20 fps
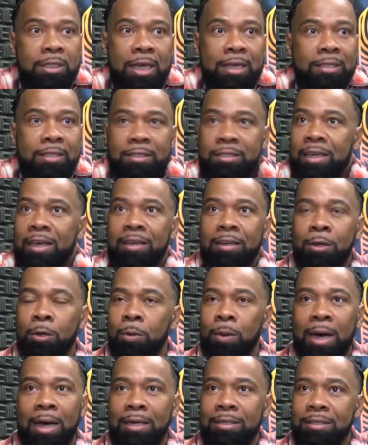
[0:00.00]
in Texas had
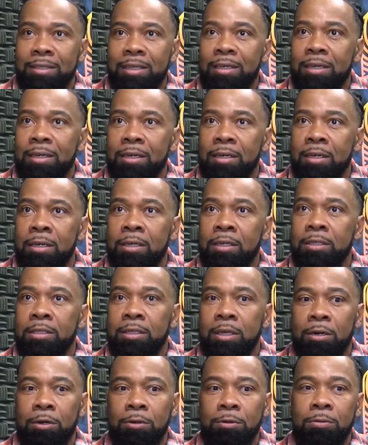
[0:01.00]
no idea,
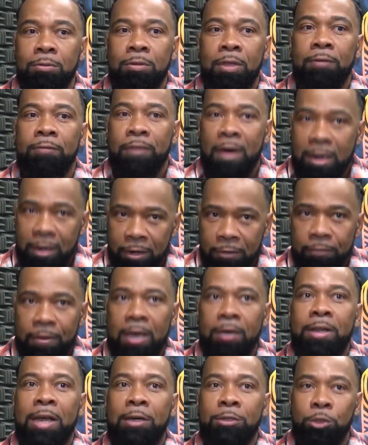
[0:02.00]
so they finally
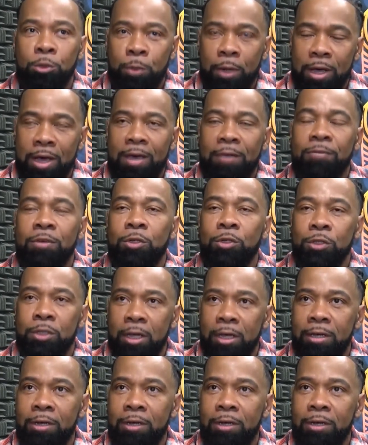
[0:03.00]
found out two and a half years